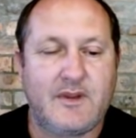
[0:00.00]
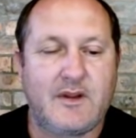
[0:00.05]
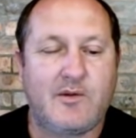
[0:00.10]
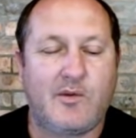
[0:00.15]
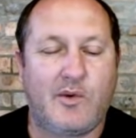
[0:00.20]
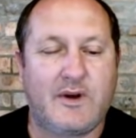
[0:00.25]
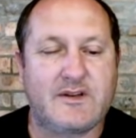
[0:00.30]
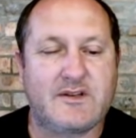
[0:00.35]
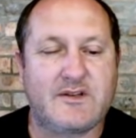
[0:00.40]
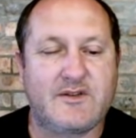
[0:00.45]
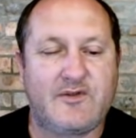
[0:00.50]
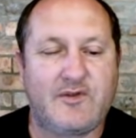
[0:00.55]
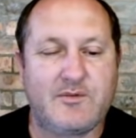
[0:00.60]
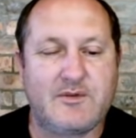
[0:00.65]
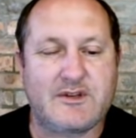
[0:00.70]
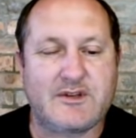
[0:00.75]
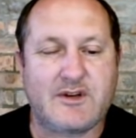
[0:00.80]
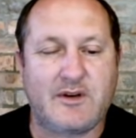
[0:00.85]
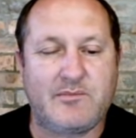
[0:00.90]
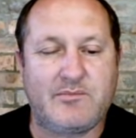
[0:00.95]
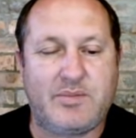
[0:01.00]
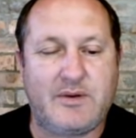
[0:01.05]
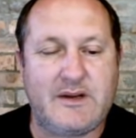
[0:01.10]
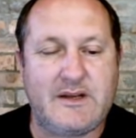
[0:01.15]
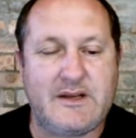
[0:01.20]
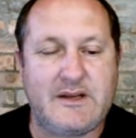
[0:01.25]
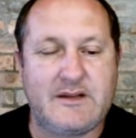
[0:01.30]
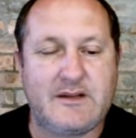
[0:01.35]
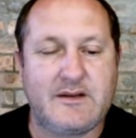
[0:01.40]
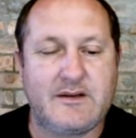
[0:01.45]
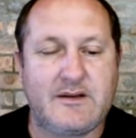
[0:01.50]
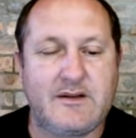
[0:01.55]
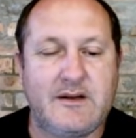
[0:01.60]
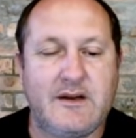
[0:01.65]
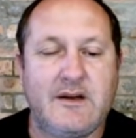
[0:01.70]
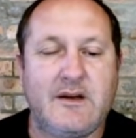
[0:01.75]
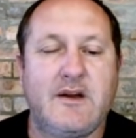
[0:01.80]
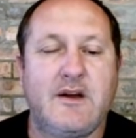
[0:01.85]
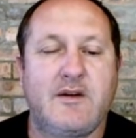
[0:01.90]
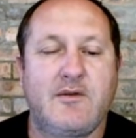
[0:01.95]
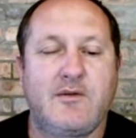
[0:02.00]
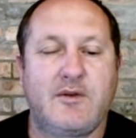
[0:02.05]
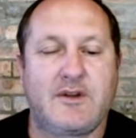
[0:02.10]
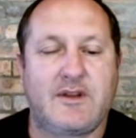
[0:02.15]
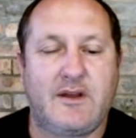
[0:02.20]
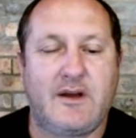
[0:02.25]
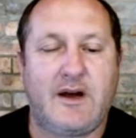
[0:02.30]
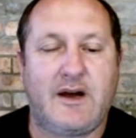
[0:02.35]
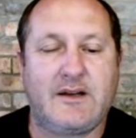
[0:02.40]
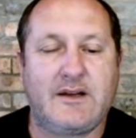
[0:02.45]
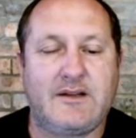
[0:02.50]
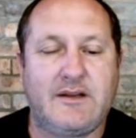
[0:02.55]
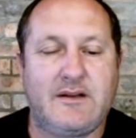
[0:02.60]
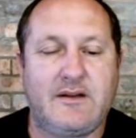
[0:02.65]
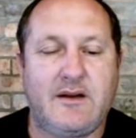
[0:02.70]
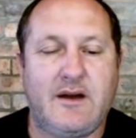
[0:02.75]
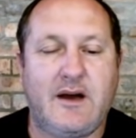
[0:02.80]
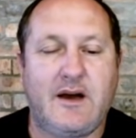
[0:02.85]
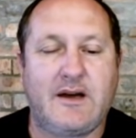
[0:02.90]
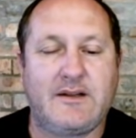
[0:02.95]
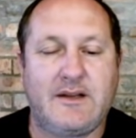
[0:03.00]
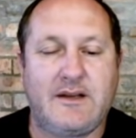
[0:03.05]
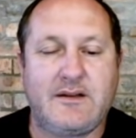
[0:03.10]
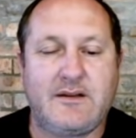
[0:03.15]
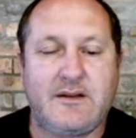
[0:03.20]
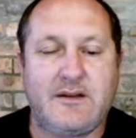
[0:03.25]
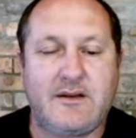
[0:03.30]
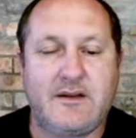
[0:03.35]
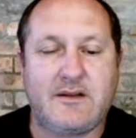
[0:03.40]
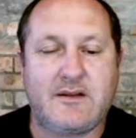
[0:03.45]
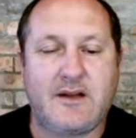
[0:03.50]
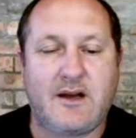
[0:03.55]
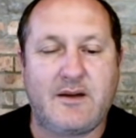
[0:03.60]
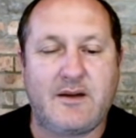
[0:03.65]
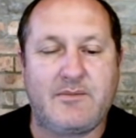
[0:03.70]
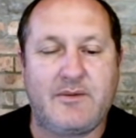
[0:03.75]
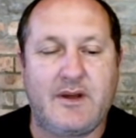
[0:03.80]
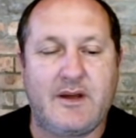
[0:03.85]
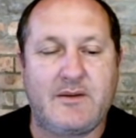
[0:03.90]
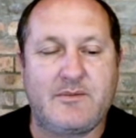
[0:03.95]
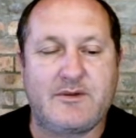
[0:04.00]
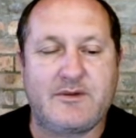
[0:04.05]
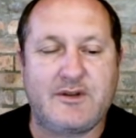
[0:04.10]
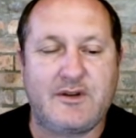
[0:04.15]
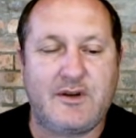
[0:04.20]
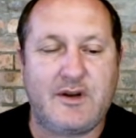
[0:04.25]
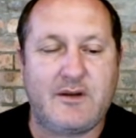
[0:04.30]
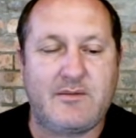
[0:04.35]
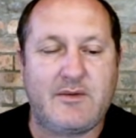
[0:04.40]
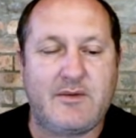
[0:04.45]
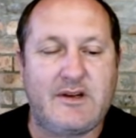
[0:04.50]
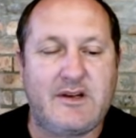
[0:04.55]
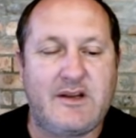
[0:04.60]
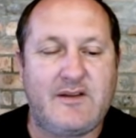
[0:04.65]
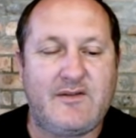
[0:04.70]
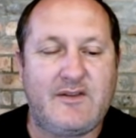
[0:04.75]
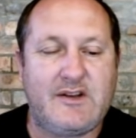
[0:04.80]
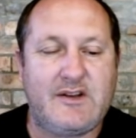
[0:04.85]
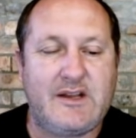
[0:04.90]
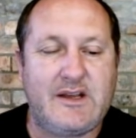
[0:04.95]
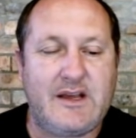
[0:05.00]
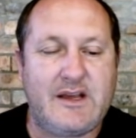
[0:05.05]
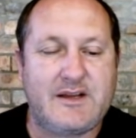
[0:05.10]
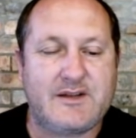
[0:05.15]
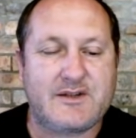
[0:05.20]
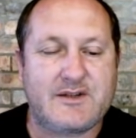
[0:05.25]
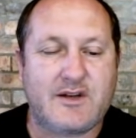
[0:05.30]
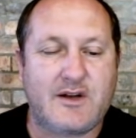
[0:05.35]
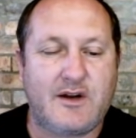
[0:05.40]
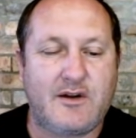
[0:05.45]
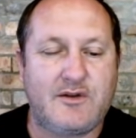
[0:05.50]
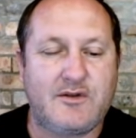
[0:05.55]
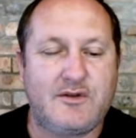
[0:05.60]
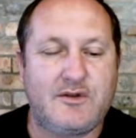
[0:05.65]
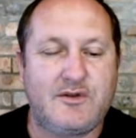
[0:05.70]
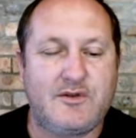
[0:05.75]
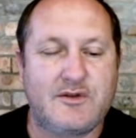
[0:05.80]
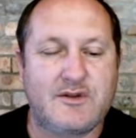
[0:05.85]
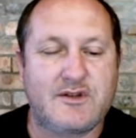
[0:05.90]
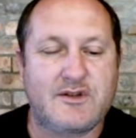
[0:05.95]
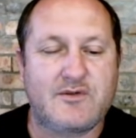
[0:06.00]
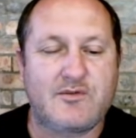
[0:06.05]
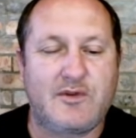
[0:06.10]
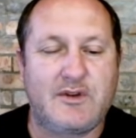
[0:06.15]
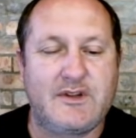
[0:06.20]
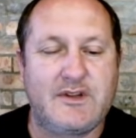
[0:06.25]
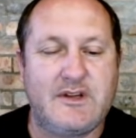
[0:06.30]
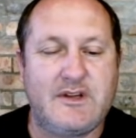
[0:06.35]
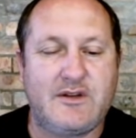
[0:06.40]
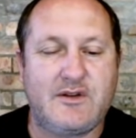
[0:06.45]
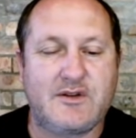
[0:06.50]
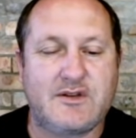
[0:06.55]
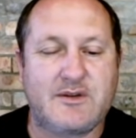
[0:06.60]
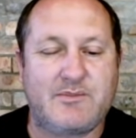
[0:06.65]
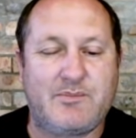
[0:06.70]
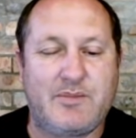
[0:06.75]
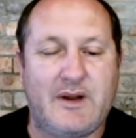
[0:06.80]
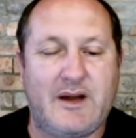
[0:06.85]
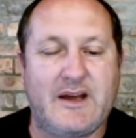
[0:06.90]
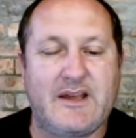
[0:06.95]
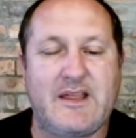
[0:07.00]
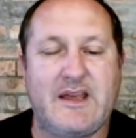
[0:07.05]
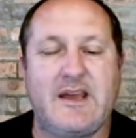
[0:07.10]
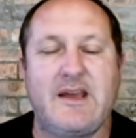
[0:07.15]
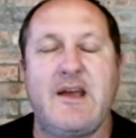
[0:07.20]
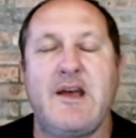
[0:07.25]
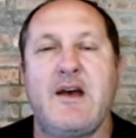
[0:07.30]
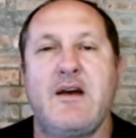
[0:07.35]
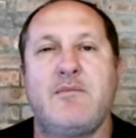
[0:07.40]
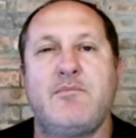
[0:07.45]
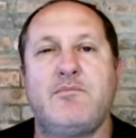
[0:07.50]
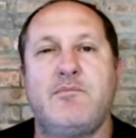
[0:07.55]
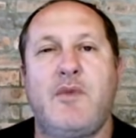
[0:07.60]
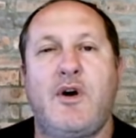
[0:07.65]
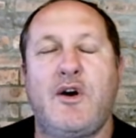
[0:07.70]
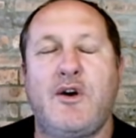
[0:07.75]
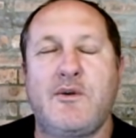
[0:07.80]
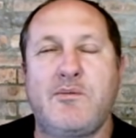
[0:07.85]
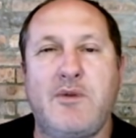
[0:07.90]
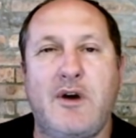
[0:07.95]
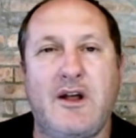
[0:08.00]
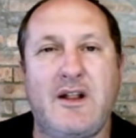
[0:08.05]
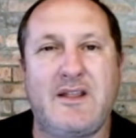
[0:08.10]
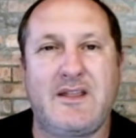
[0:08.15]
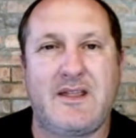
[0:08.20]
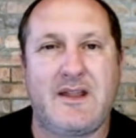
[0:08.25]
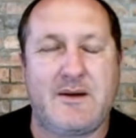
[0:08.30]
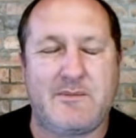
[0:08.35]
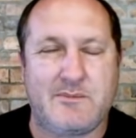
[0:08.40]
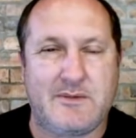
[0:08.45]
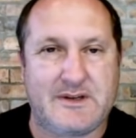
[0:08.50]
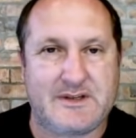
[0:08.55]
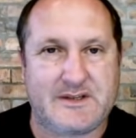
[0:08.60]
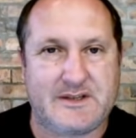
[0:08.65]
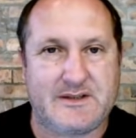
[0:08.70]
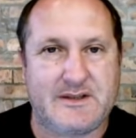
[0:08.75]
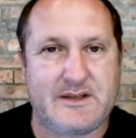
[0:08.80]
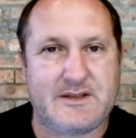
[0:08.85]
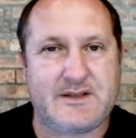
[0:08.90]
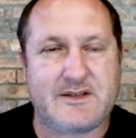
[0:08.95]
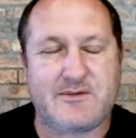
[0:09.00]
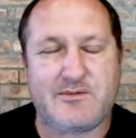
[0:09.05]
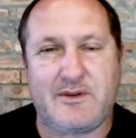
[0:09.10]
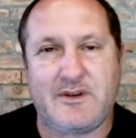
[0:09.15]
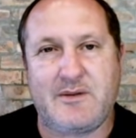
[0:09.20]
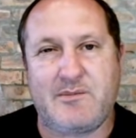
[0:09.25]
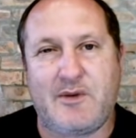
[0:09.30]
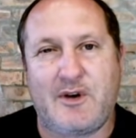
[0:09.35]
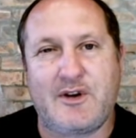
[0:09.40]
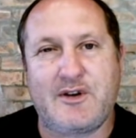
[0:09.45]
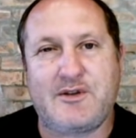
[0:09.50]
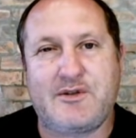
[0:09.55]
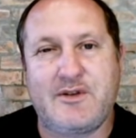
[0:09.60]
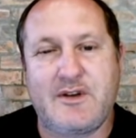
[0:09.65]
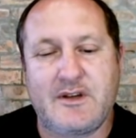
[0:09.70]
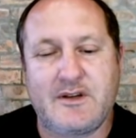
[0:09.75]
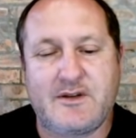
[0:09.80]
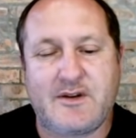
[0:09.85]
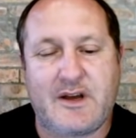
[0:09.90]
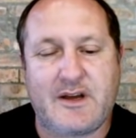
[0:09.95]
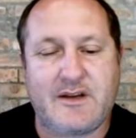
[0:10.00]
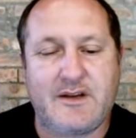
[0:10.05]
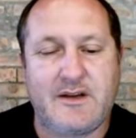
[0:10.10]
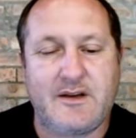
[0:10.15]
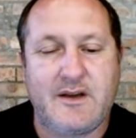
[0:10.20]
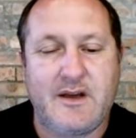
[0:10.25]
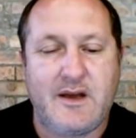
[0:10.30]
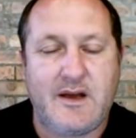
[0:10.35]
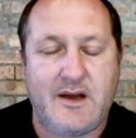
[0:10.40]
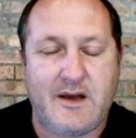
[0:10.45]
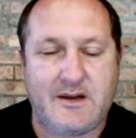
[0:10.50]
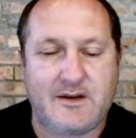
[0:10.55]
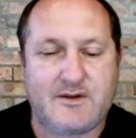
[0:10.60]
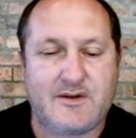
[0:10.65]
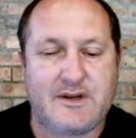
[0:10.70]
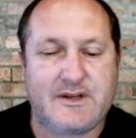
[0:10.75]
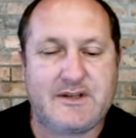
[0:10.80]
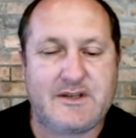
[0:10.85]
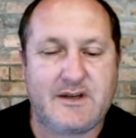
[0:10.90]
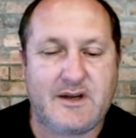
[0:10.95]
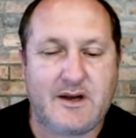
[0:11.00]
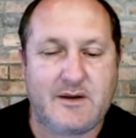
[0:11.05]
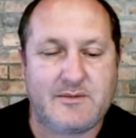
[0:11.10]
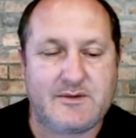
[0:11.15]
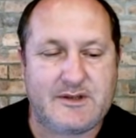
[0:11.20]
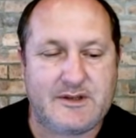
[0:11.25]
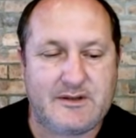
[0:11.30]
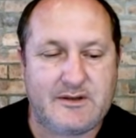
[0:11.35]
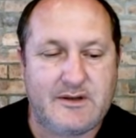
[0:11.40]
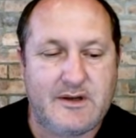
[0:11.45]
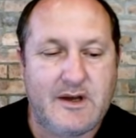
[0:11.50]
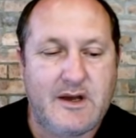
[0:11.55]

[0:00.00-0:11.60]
Once the form is completed with identity type, name, surname, and EVDS code, users will need to supply their mobile numbers, and this is where the monitoring and tracking and tracing comes in.